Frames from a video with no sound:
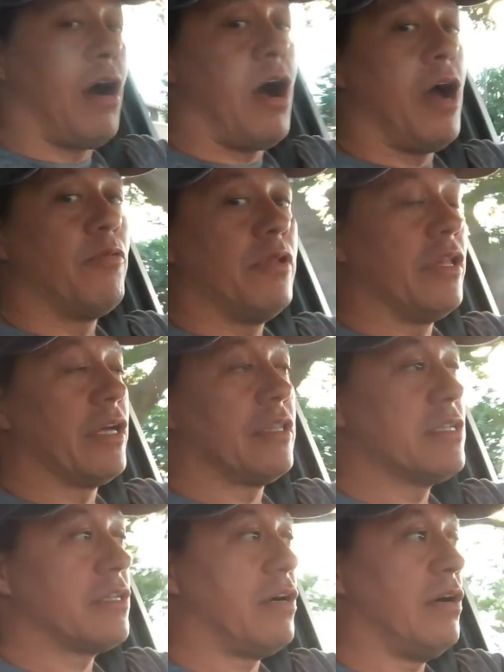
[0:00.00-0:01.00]
I really like
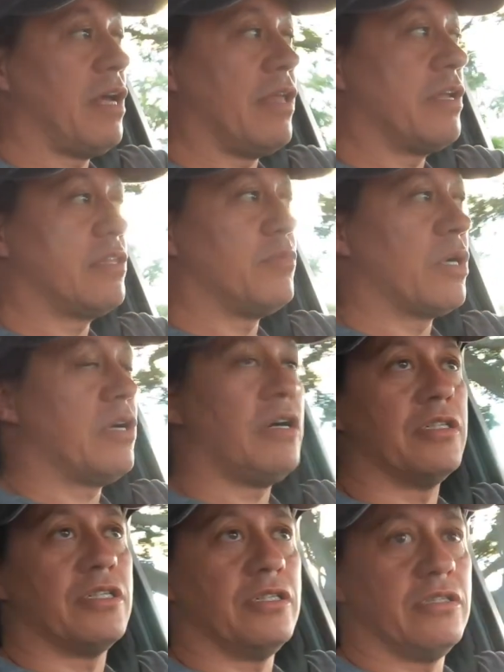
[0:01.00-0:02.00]
this car. I like the
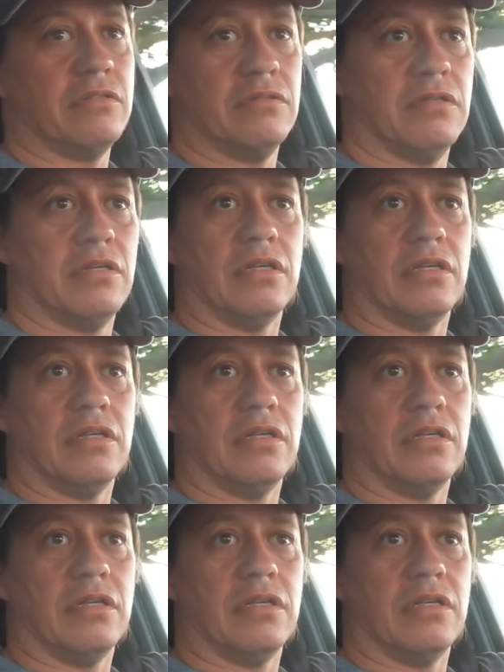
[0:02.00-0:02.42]
Macan too.